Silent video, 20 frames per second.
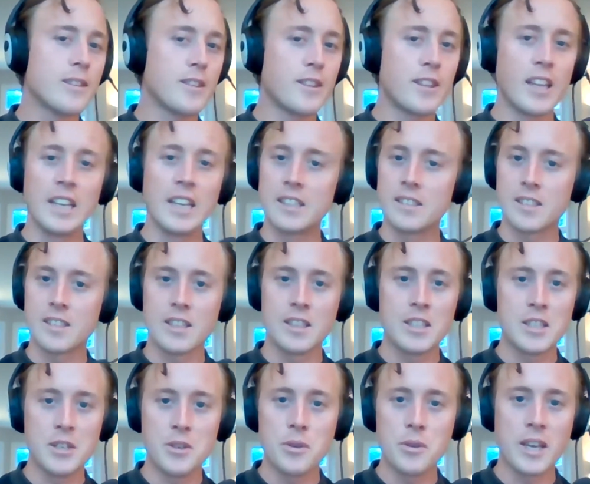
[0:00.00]
things in
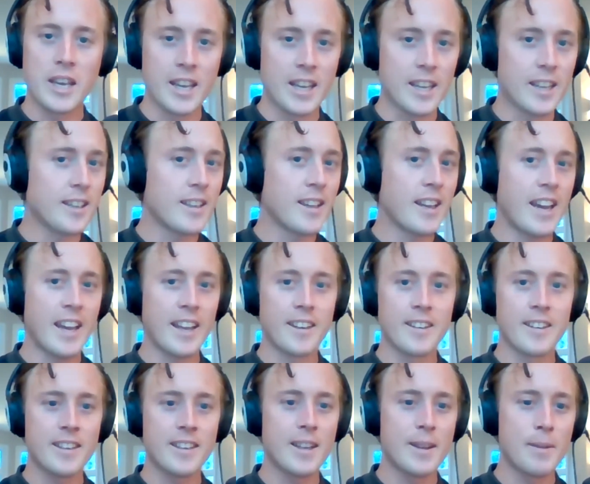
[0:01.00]
the UK,
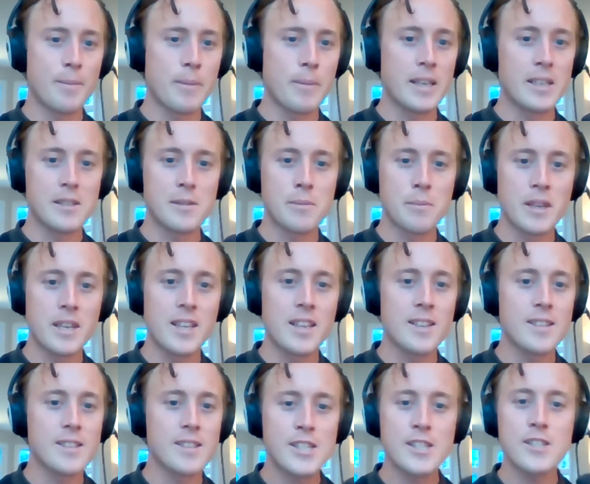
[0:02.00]
and it makes
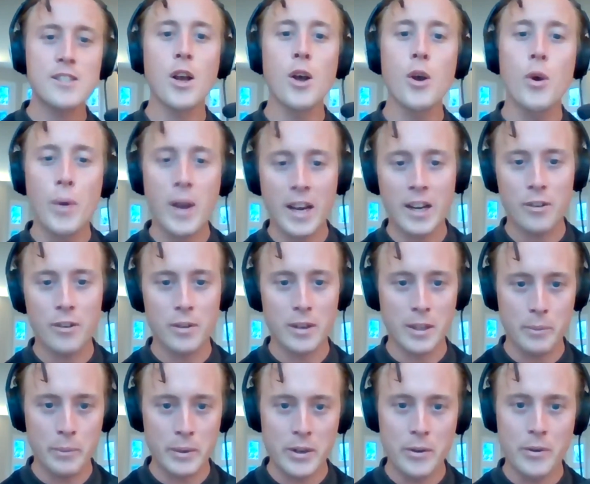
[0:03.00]
me so angry
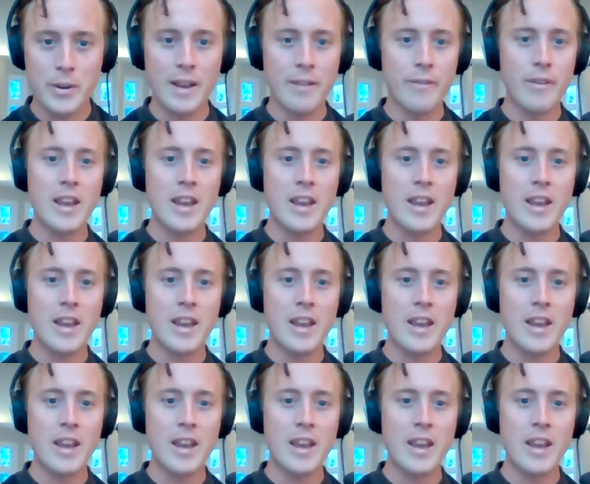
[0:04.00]
that we don't have